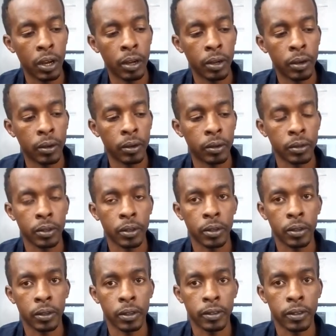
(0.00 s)
on
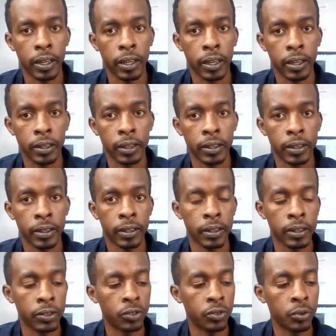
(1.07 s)
the second
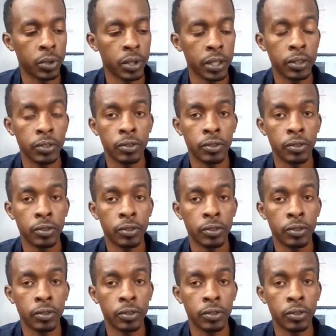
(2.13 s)
string.